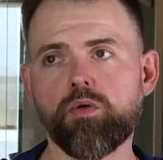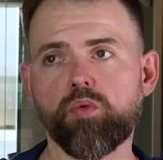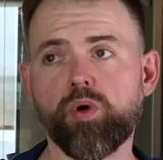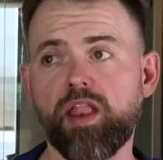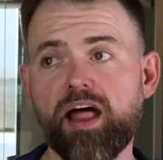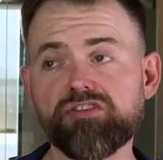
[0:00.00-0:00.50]

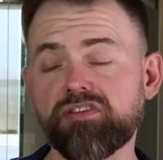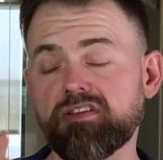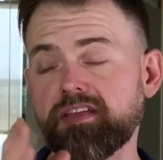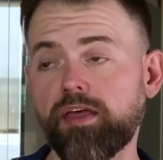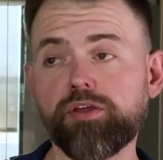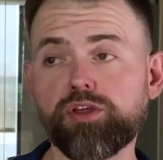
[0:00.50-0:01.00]
Well, I'll just
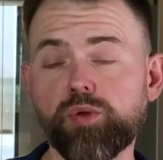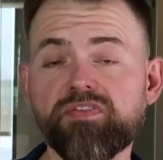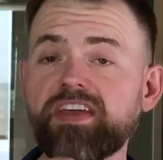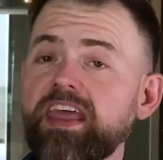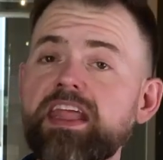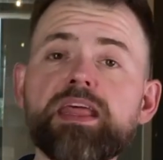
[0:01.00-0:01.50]
tell you, if
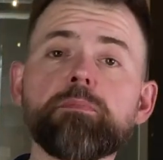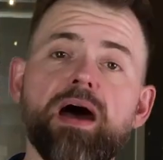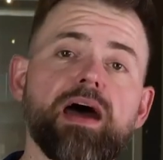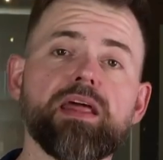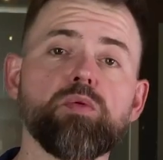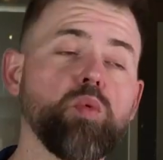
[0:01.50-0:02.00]

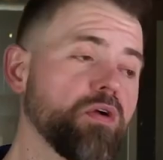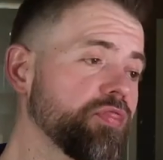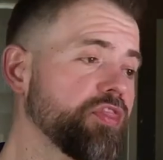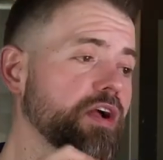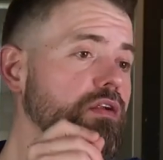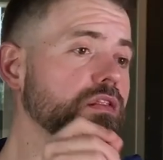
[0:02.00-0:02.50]
anybody worth
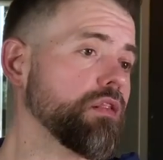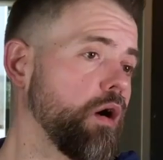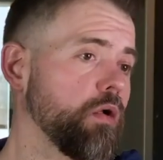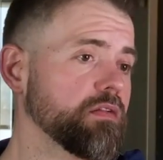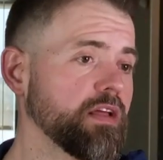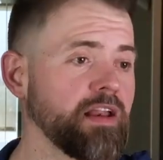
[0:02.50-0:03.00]
their
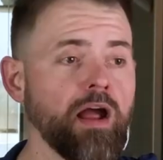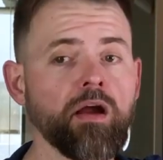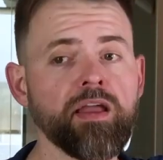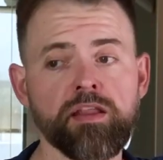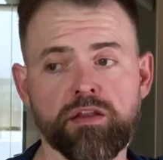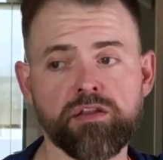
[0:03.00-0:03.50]
salt in our
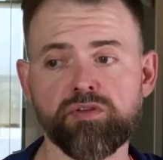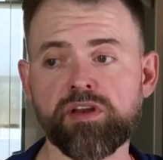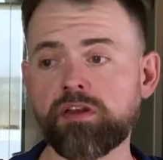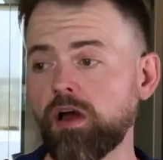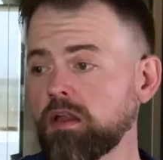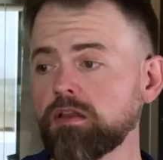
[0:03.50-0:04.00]
industry
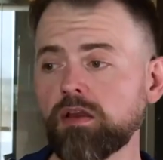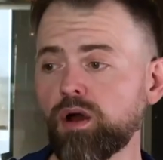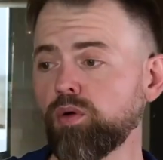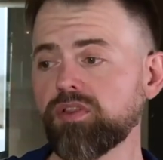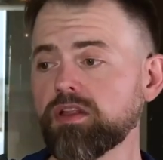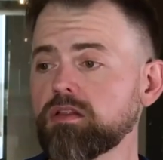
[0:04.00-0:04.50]
doesn't
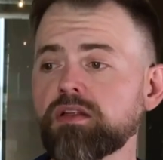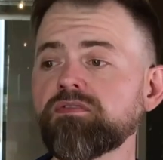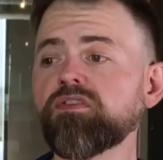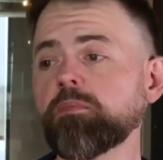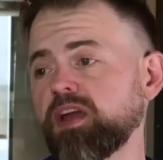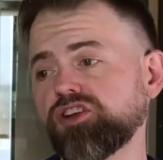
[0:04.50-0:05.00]
know this
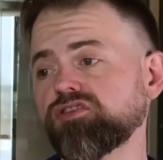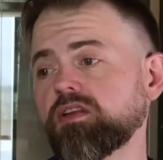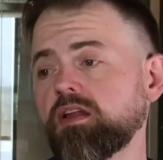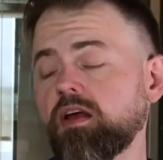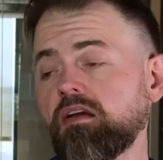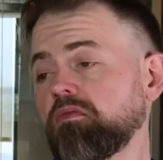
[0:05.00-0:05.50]
information,
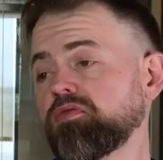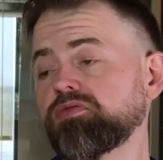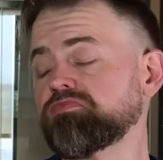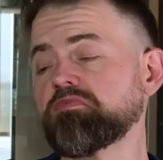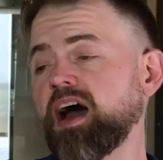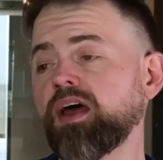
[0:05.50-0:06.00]

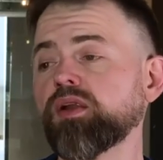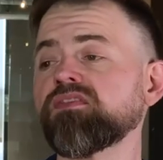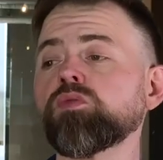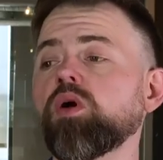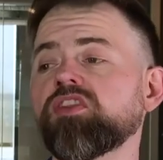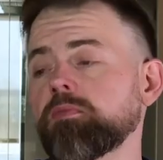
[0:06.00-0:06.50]
I don't
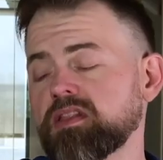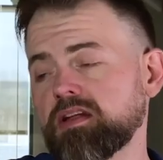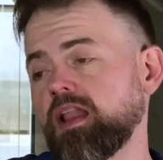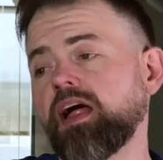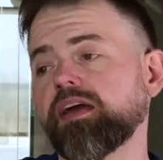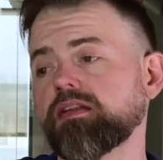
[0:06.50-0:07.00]
even want them as a
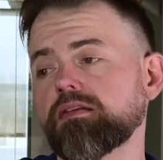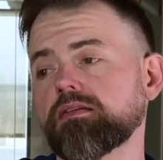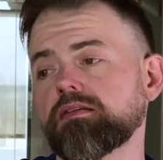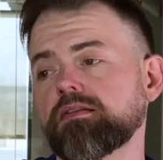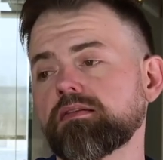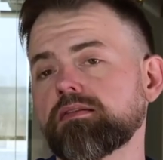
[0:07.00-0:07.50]
client.
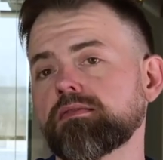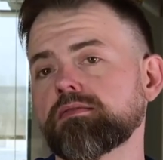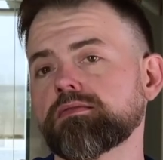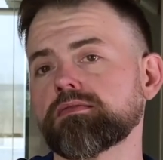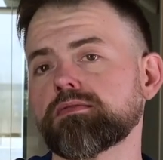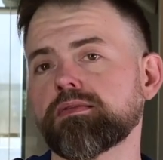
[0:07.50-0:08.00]

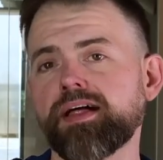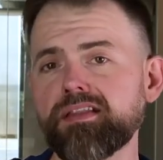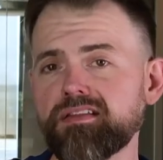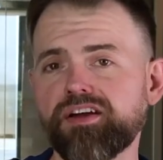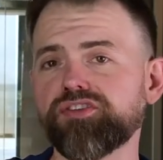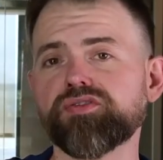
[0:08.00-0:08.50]
Well, that's
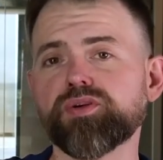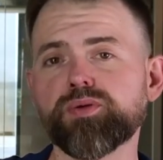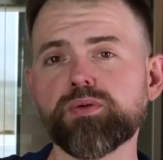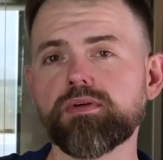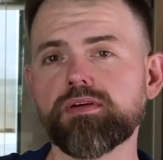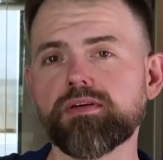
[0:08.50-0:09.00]
not
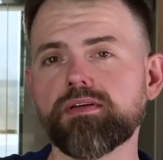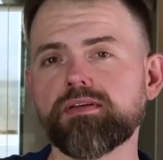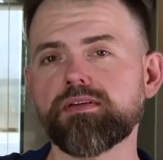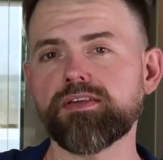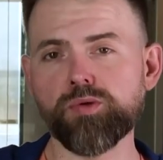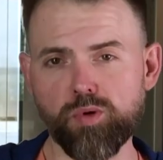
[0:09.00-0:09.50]
true.
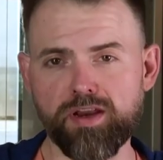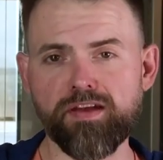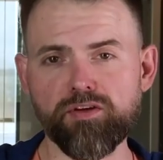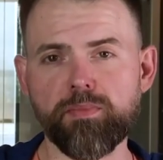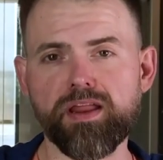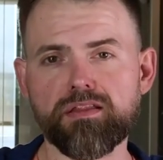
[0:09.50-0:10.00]
You want
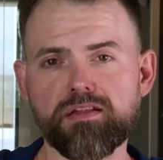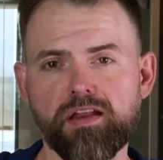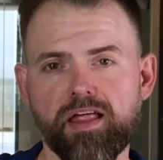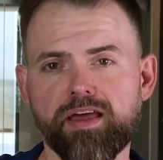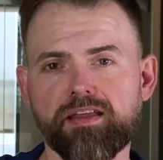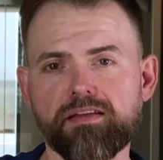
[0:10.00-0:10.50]
everybody as a
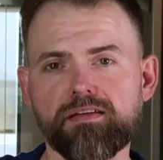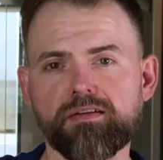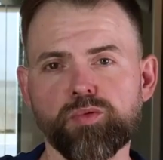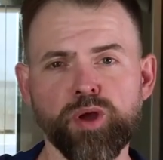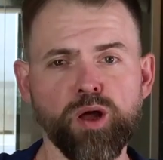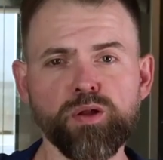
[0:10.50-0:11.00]
client.
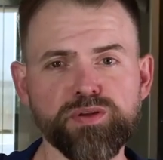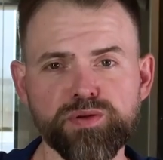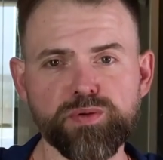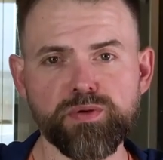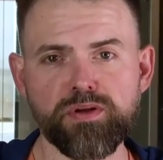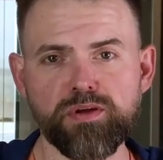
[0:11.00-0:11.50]
We all do.
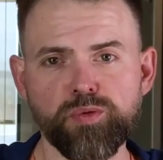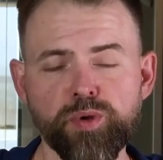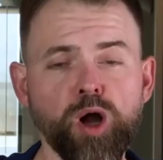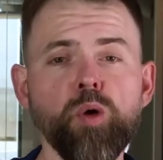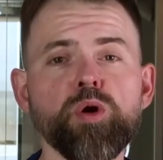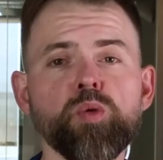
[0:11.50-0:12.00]
We
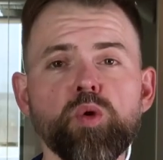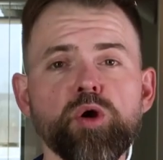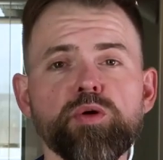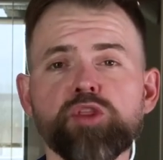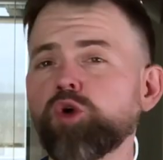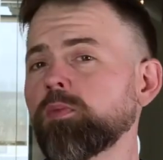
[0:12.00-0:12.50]
all want to work
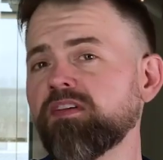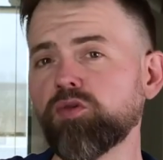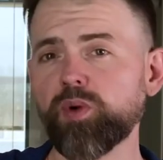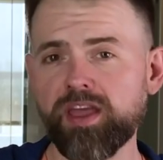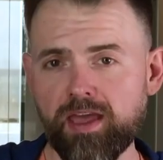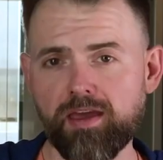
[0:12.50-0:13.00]
with whomever
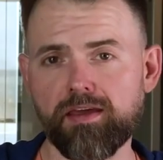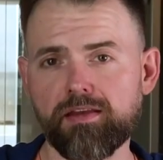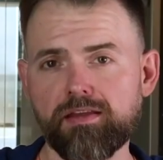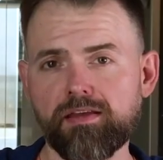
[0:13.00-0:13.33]
we can.